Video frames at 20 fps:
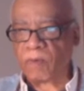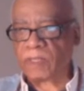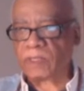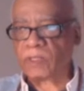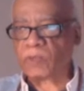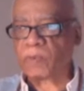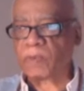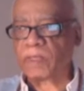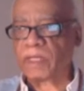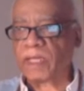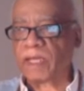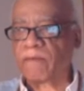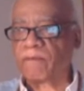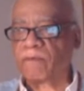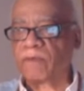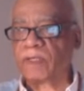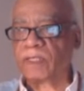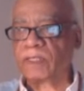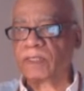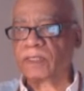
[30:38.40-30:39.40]
Once we
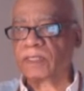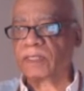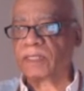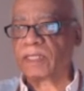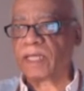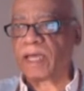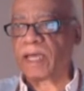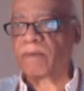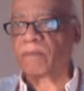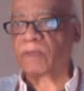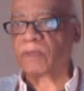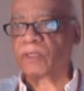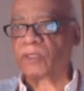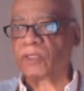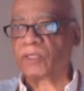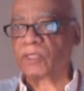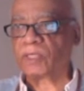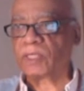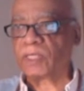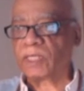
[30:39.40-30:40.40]
have
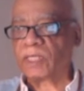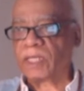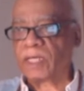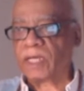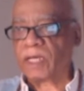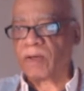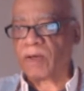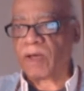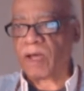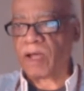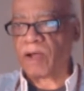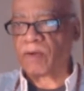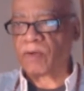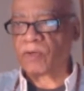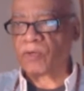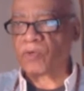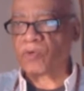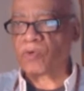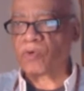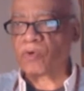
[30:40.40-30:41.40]
reestablished
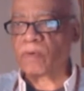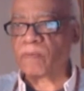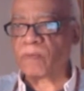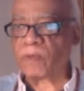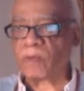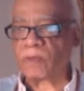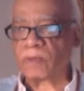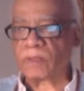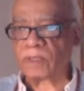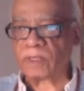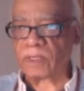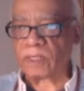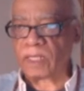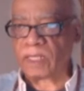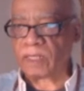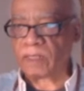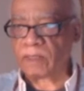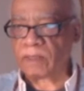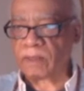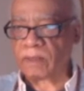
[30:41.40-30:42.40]
our normal
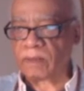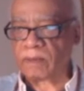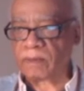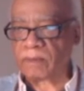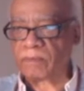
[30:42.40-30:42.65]
state